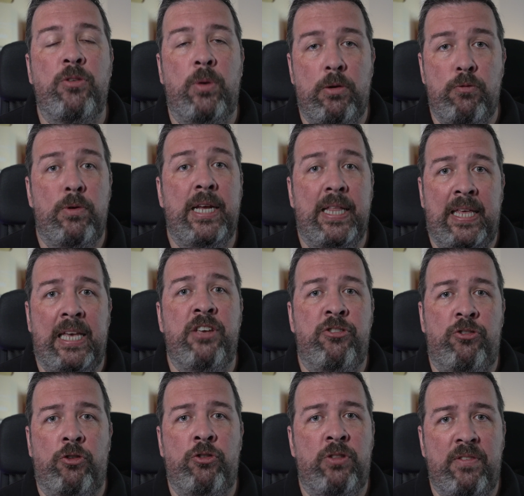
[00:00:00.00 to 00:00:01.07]
So it really is
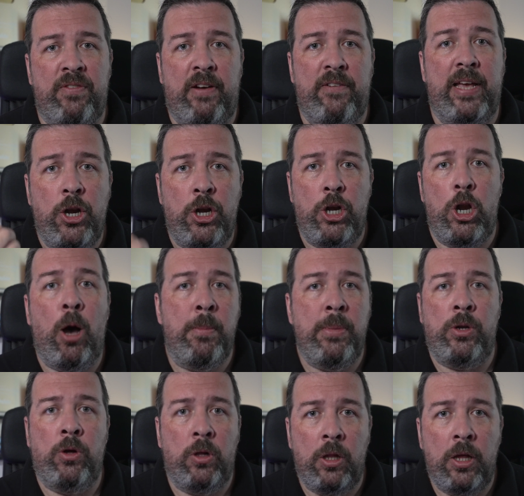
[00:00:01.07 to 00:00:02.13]
just a very
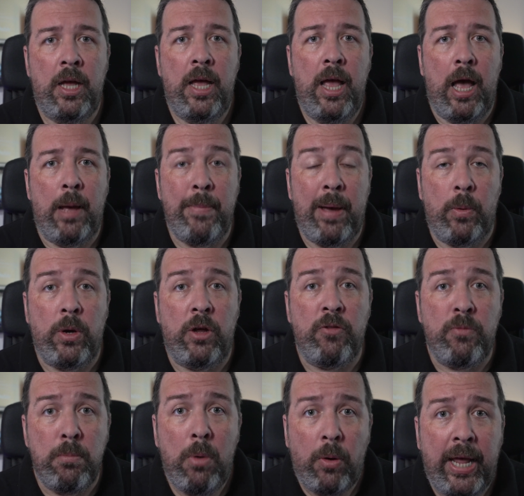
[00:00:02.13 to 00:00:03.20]
nominal amount
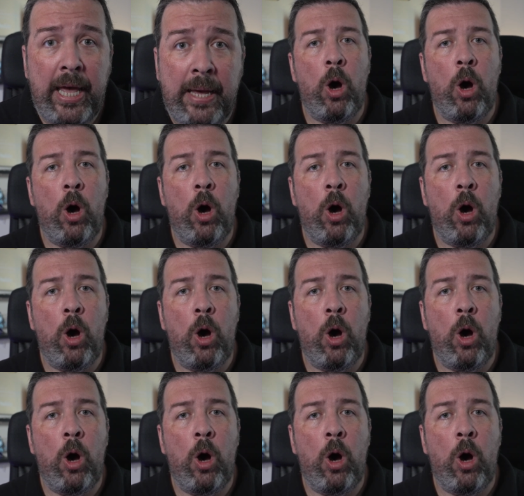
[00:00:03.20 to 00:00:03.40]
of money.